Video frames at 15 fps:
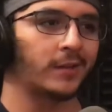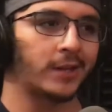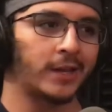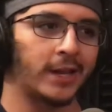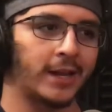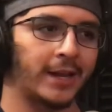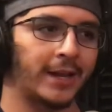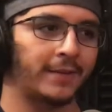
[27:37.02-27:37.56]
I
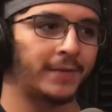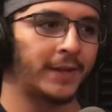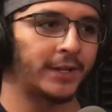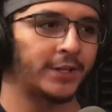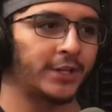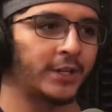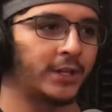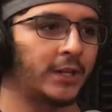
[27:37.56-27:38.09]
can't have that
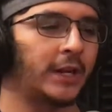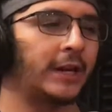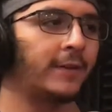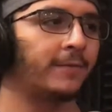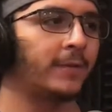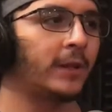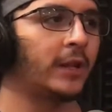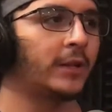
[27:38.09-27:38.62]
shit. And I
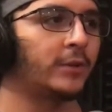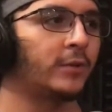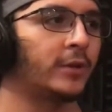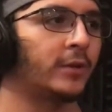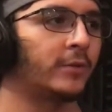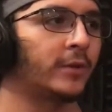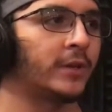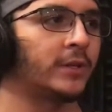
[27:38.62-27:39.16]
feel like you could
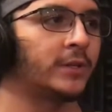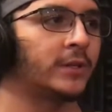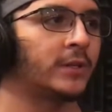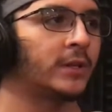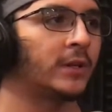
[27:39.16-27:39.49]
always